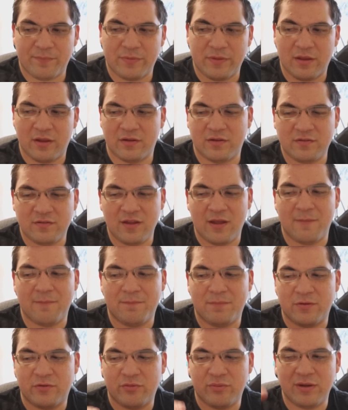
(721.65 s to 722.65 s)
a step
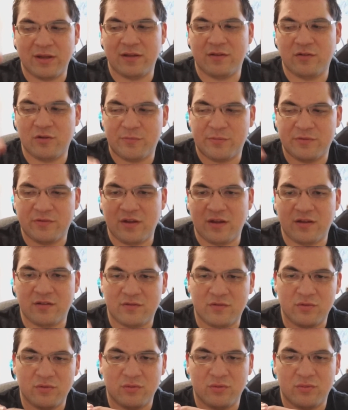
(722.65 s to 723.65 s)
between Super Saiyan
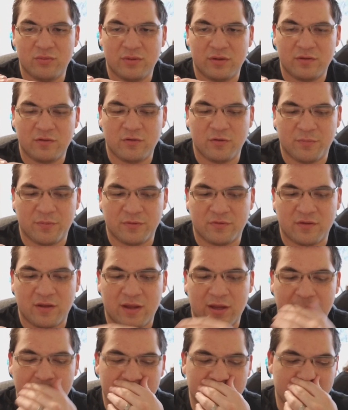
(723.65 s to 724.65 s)
2 and Super
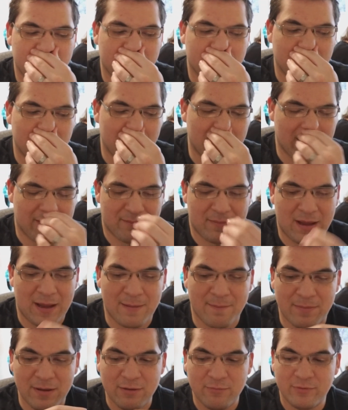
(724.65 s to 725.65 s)
Saiyan, and that
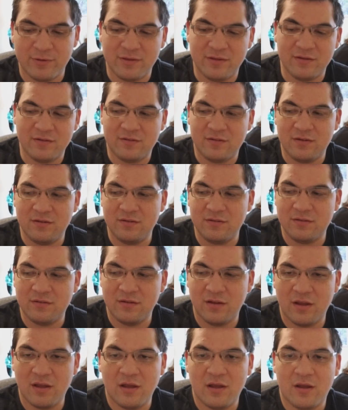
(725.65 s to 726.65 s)
might be what this
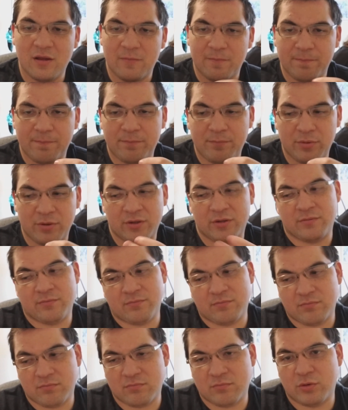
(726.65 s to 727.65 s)
is,
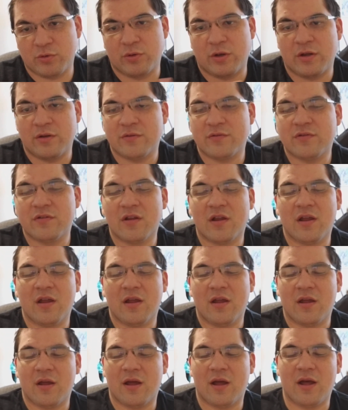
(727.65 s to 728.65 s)
but who knows?
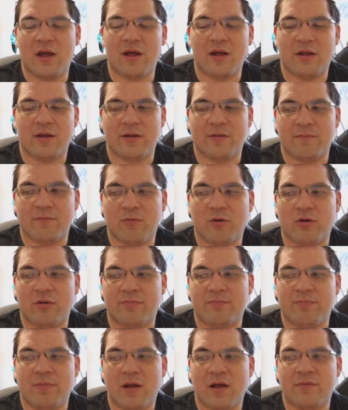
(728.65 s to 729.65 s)

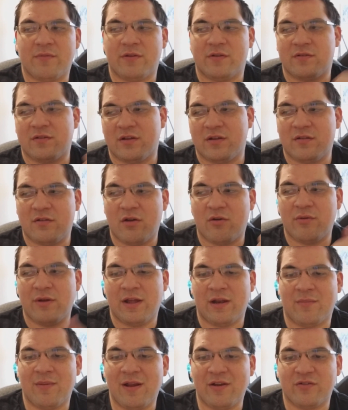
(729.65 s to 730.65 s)
Well, obviously Toei
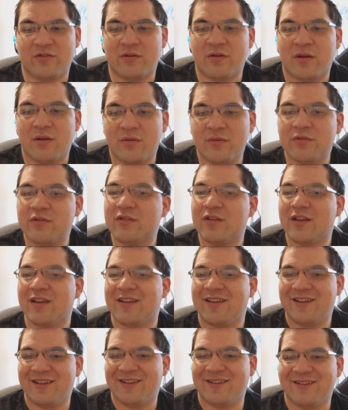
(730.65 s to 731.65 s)
Animation knows.
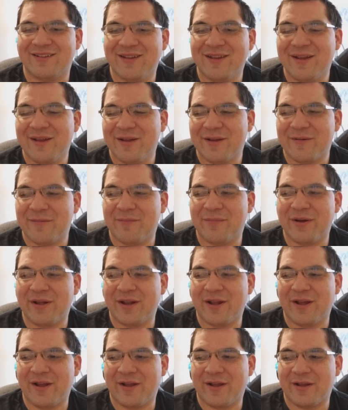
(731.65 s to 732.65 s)

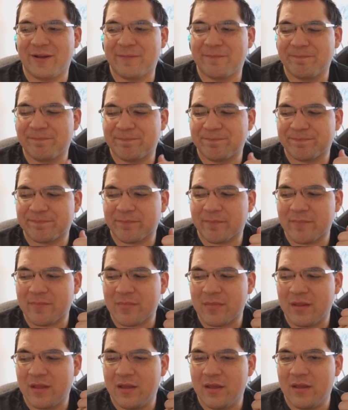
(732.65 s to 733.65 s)
But
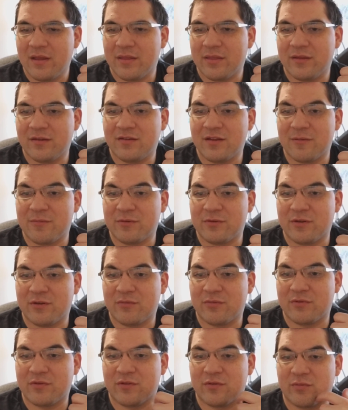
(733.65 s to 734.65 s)
this episode
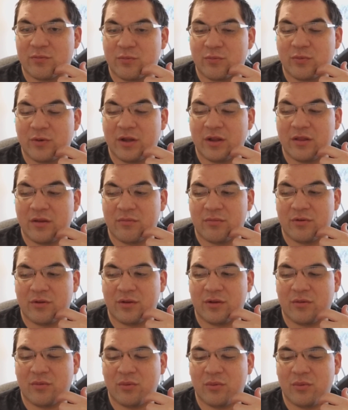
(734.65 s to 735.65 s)
was just really,
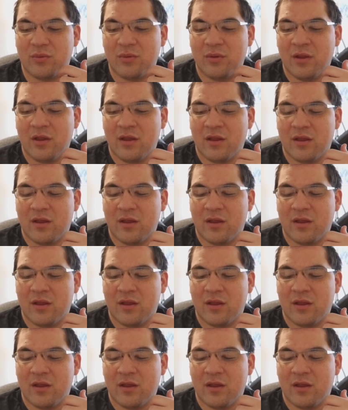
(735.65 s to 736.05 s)
really cool.